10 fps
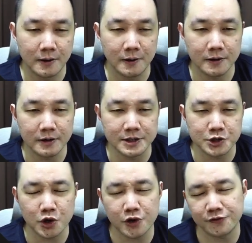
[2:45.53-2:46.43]
it's
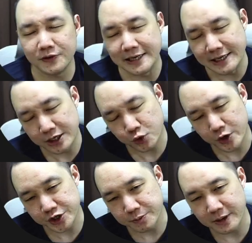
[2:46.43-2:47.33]
sort of leading
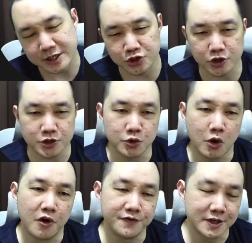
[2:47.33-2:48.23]
question, but it's not so
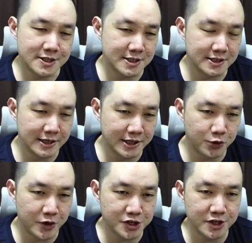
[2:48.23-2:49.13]
obvious as a leading
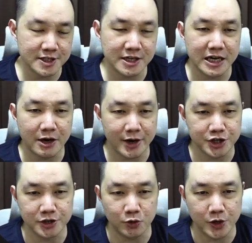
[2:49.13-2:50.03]
question. These are
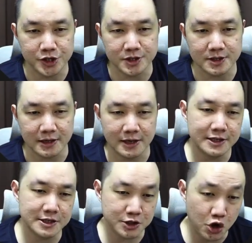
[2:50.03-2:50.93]
directional questions. Let's
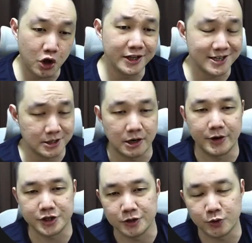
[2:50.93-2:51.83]
just call it as
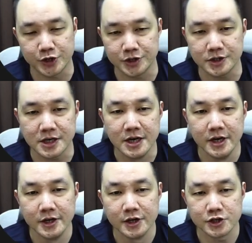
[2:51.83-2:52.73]
directional questions.
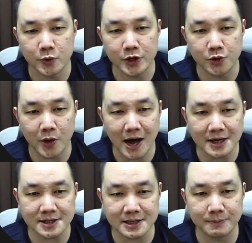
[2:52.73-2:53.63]
So when you
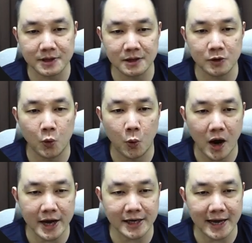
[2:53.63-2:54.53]
ask something,
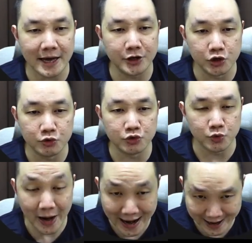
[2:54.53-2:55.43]
why can you do
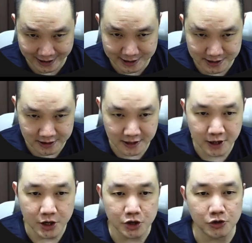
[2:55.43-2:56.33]
X,
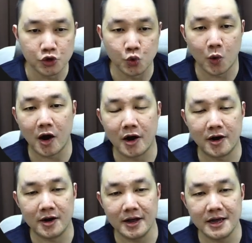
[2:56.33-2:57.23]
you
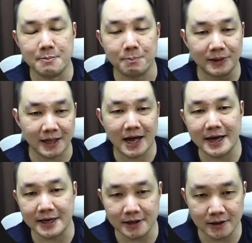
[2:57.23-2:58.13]
are
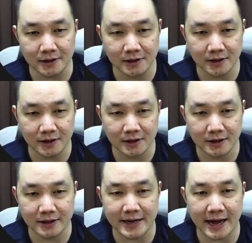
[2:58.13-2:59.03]
implying
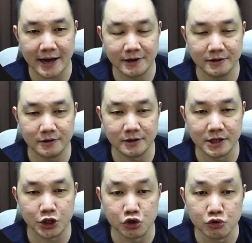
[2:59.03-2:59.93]
that the
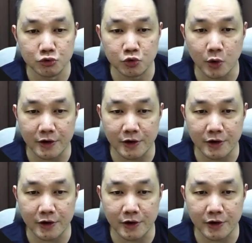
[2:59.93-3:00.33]
you, whoever